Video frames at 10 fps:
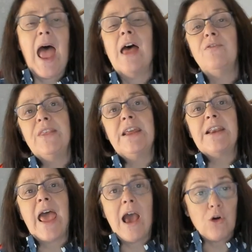and then
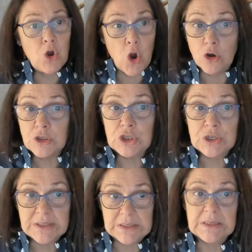our
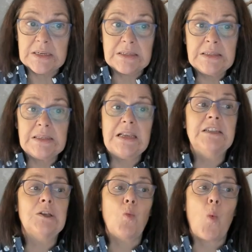consciousness
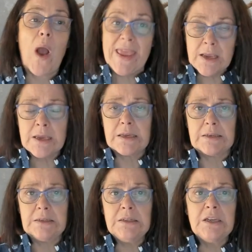is
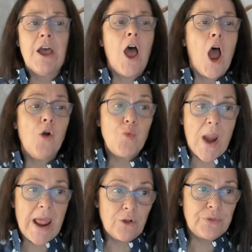awakened
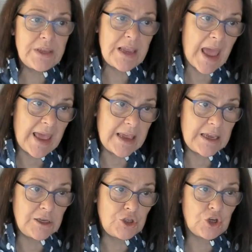around the
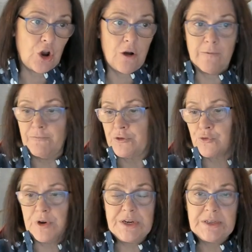age of
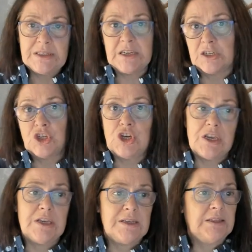3 to 6
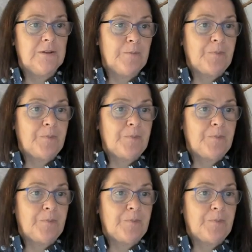years.